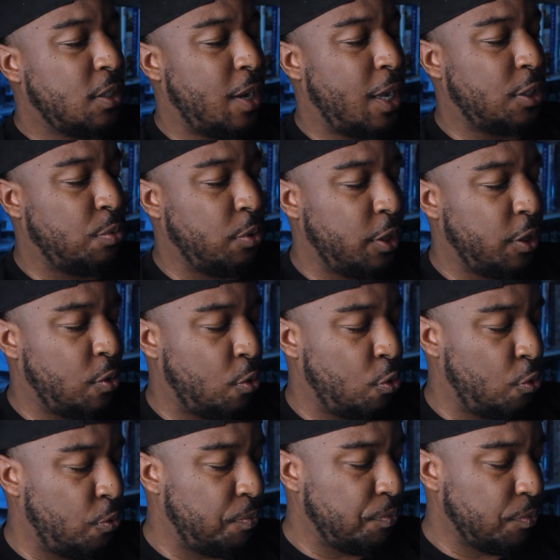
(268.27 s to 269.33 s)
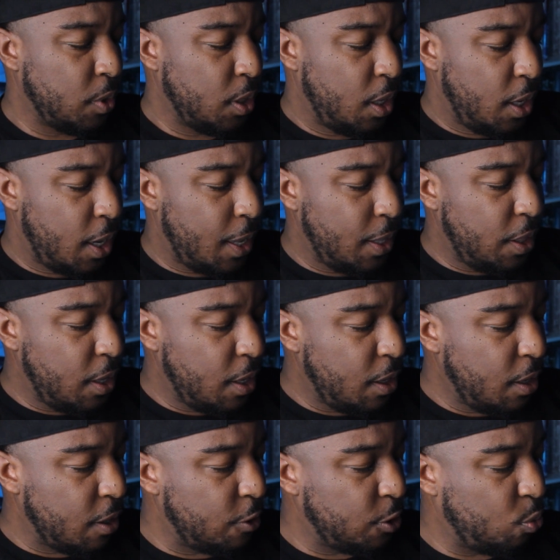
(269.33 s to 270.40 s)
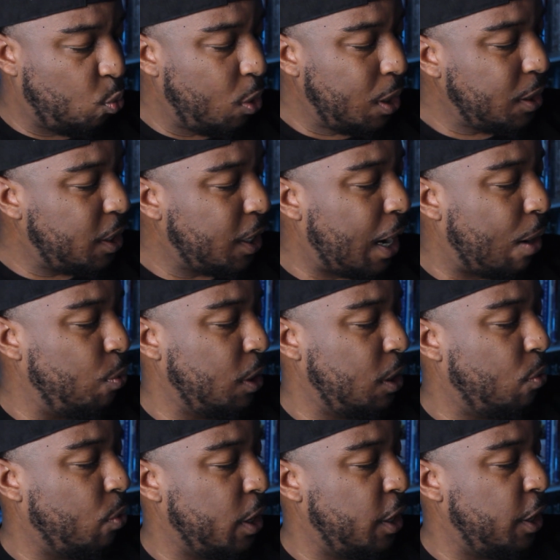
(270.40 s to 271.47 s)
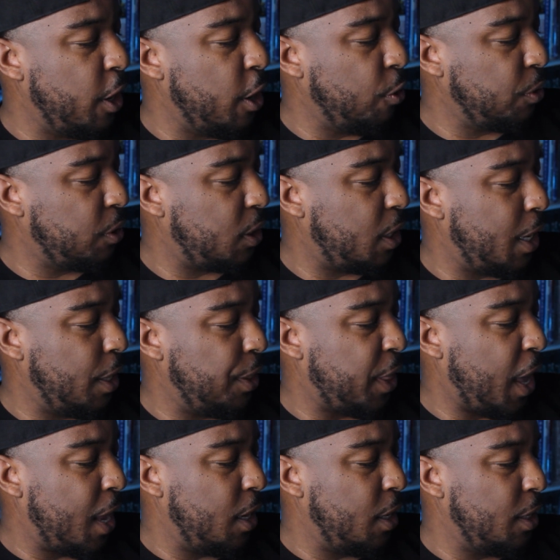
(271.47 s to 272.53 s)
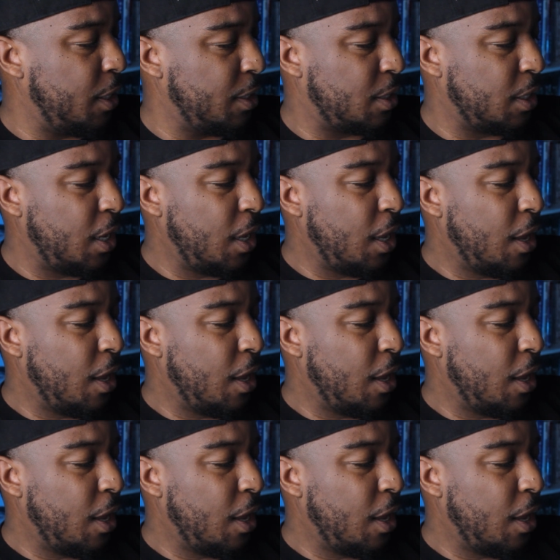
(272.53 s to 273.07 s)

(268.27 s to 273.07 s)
So that's really cool. And then there's one thing I really want to note, and that is,